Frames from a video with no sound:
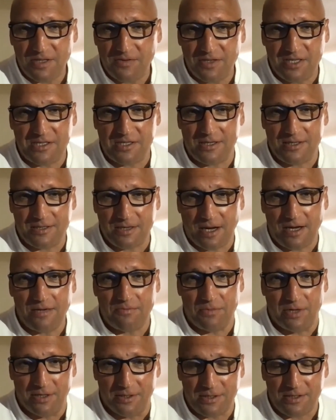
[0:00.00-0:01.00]
of these
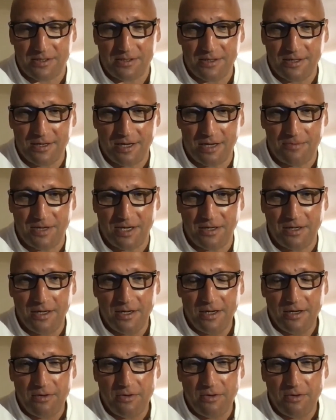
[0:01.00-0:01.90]
indictments, I mean,